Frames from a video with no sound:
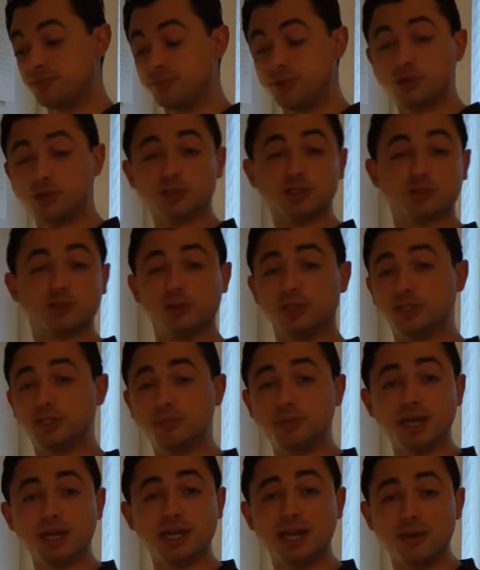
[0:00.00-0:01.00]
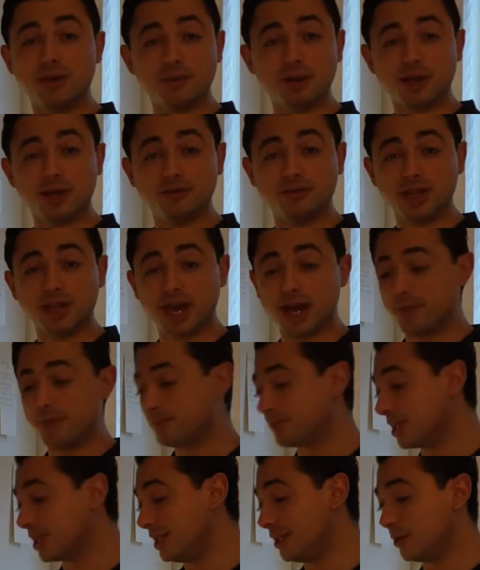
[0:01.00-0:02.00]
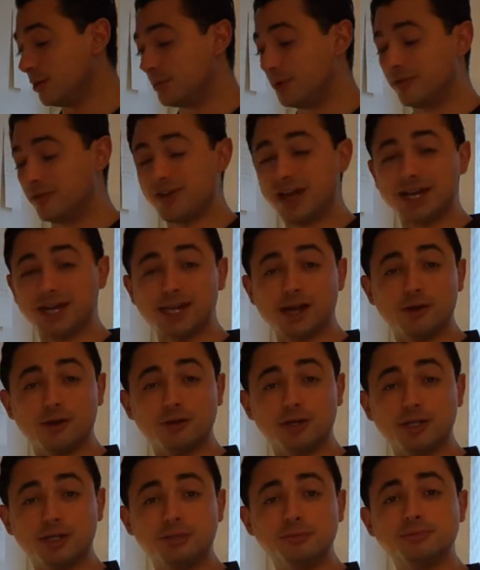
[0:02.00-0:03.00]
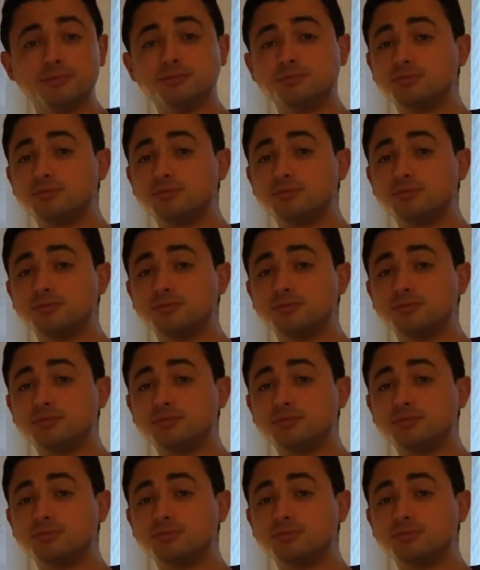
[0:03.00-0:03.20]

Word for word: You can squeeze a bit of lemon over that, a little bit of alioli.